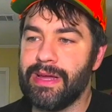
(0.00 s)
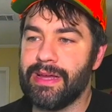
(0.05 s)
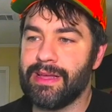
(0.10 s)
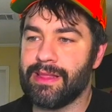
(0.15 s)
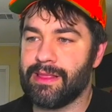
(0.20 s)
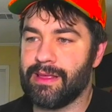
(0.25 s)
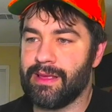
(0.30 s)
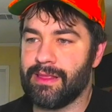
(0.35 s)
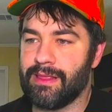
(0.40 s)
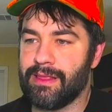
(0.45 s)

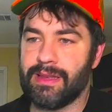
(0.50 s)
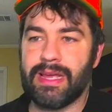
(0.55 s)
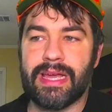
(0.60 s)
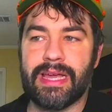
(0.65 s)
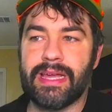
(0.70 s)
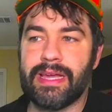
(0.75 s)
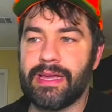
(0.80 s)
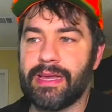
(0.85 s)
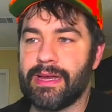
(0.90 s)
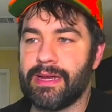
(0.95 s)
the other
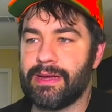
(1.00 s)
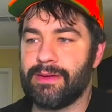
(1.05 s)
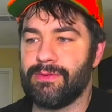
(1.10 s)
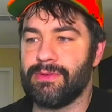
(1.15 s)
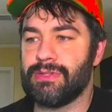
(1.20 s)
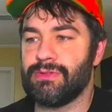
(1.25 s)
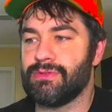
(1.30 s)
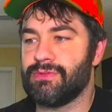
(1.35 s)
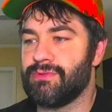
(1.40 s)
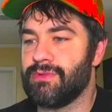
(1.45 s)
day, which
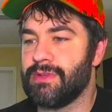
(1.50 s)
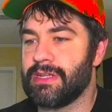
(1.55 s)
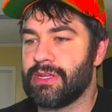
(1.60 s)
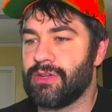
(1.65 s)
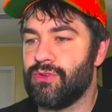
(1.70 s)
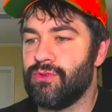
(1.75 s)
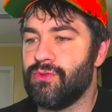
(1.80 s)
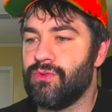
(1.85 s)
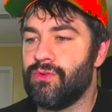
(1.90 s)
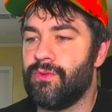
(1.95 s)
was really
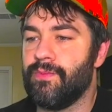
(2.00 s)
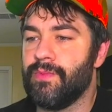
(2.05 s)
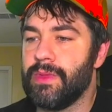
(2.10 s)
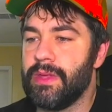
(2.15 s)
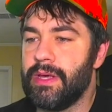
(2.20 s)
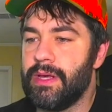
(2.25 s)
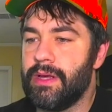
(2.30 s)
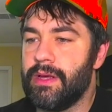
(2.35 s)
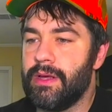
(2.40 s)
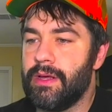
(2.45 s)
cool.
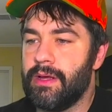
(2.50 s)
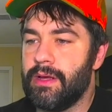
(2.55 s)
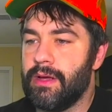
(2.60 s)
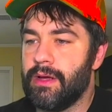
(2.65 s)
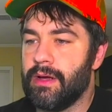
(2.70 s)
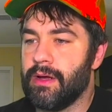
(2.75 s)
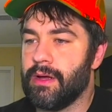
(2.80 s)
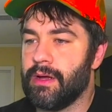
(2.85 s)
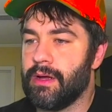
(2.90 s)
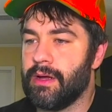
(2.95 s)

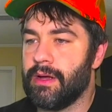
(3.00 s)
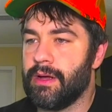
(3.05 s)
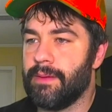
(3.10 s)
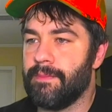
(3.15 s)
A